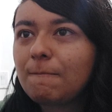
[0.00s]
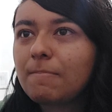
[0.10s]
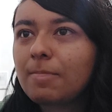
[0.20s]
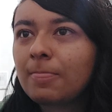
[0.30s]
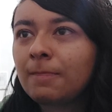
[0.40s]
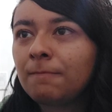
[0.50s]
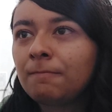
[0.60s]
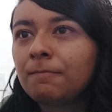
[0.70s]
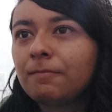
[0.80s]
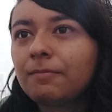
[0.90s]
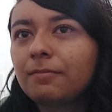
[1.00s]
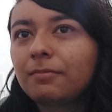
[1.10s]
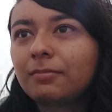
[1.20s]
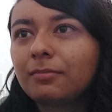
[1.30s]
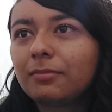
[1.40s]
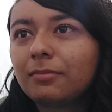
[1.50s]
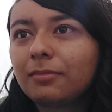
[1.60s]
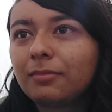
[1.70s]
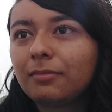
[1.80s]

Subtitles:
Nobody speaks.